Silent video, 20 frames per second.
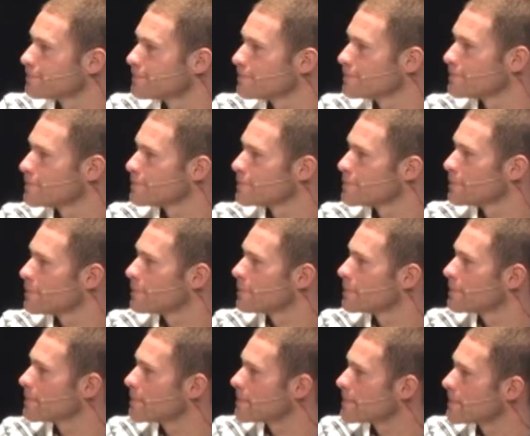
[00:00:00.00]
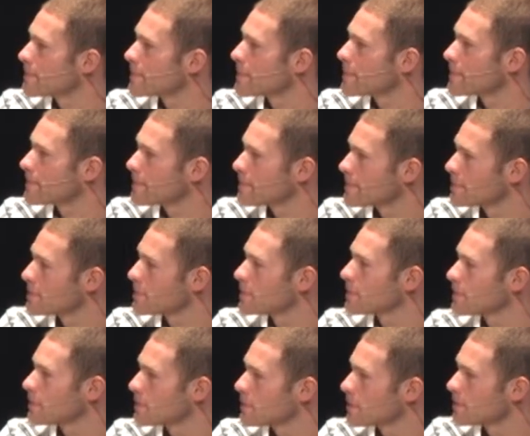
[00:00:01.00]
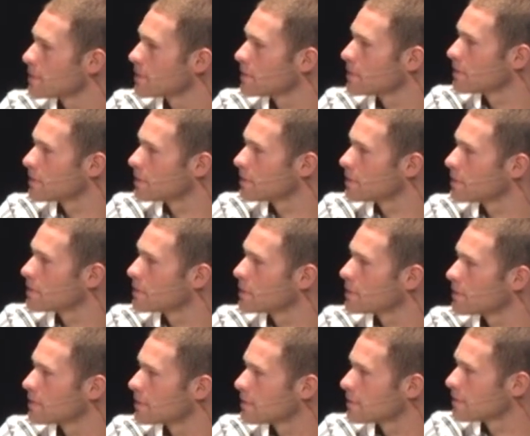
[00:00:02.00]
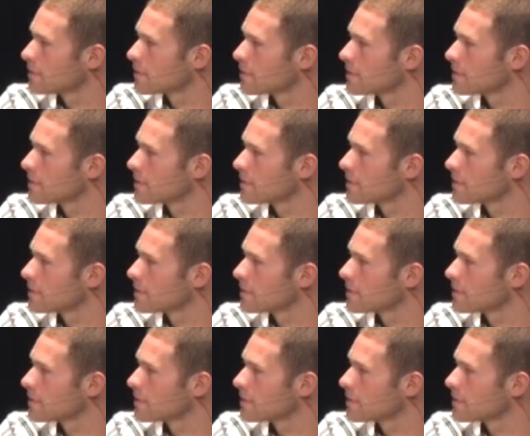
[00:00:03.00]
No words are spoken by the person on screen.